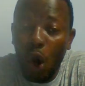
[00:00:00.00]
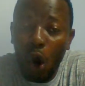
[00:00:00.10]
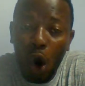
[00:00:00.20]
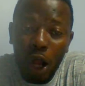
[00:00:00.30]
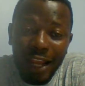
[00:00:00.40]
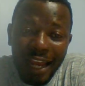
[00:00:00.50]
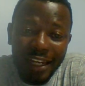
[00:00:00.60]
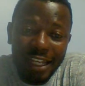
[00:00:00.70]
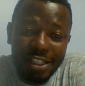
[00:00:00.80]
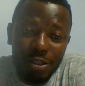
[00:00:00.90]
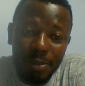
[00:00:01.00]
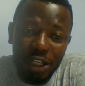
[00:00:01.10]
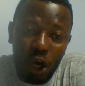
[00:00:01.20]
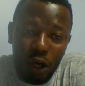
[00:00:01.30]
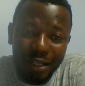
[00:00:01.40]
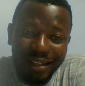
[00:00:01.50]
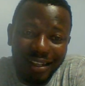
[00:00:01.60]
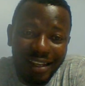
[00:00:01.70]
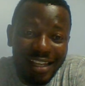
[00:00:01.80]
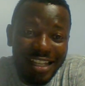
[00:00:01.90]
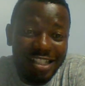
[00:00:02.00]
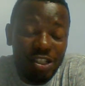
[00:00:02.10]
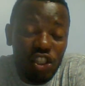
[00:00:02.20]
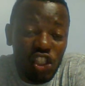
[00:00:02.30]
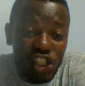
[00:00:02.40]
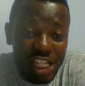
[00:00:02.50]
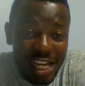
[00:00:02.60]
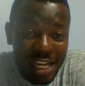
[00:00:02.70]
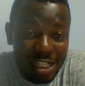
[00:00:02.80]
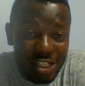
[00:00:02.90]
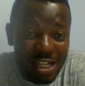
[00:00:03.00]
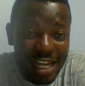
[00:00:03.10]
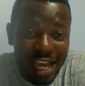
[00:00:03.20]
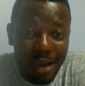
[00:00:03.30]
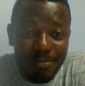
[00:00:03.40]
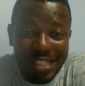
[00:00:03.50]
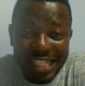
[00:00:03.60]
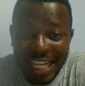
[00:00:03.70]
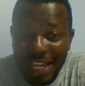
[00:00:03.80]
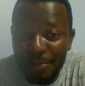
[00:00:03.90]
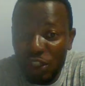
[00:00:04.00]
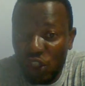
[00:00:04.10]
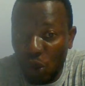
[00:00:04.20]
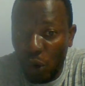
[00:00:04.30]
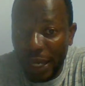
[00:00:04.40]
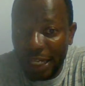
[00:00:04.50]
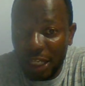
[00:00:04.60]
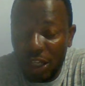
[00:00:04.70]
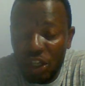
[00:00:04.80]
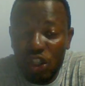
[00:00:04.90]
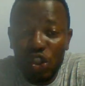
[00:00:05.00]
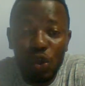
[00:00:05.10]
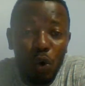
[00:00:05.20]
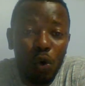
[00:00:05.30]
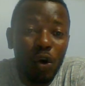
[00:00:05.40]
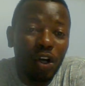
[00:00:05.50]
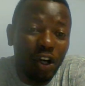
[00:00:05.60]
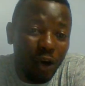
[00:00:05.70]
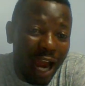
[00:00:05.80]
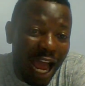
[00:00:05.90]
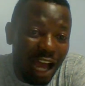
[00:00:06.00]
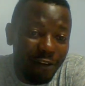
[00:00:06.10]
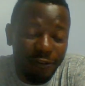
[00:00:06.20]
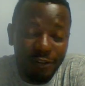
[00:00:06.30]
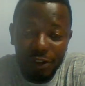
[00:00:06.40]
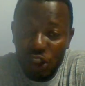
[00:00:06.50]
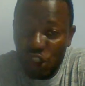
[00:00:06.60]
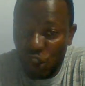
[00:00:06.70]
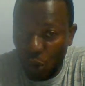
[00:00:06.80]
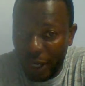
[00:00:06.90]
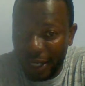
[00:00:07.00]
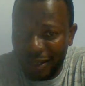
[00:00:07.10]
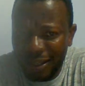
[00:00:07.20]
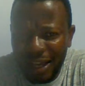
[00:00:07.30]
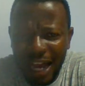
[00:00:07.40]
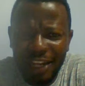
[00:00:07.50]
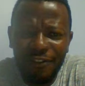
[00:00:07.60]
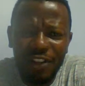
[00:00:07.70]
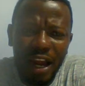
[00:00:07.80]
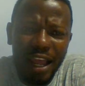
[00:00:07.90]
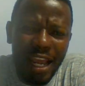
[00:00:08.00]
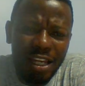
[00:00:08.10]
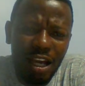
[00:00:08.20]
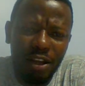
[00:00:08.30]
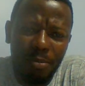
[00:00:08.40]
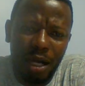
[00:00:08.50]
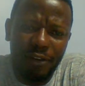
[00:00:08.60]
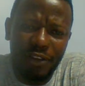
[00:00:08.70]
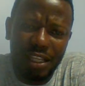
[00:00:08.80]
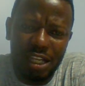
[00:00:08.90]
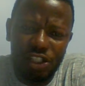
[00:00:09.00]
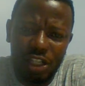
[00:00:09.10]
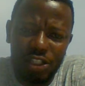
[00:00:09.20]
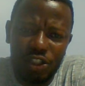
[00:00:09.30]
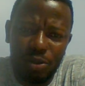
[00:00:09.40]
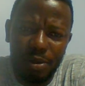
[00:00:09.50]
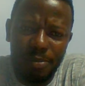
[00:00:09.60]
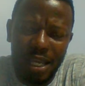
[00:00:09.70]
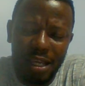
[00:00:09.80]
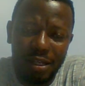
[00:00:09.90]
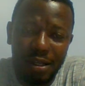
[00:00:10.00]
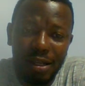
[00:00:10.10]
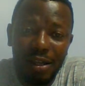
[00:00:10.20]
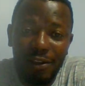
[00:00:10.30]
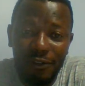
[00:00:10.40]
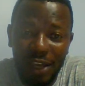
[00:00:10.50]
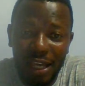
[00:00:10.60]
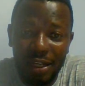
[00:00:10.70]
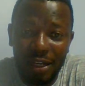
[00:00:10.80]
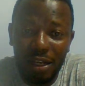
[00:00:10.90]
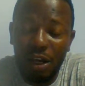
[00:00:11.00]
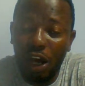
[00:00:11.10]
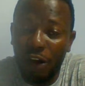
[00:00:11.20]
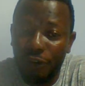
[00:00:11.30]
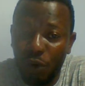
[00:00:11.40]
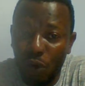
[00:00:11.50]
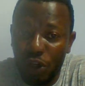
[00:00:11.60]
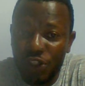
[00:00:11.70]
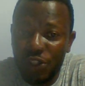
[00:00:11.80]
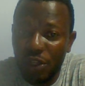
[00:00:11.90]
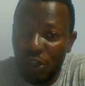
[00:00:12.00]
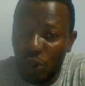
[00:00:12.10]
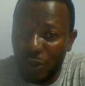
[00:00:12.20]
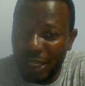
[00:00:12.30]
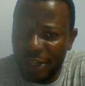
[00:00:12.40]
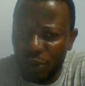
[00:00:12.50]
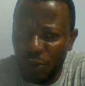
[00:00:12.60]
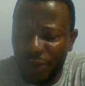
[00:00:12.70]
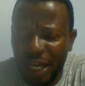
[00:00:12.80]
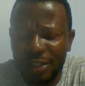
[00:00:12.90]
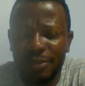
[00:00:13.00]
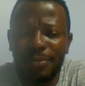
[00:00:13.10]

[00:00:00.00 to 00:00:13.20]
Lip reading: All that needs to be done is to change the name table showing to graph showing. And if there are any other modifications to be made, then of course you can do that.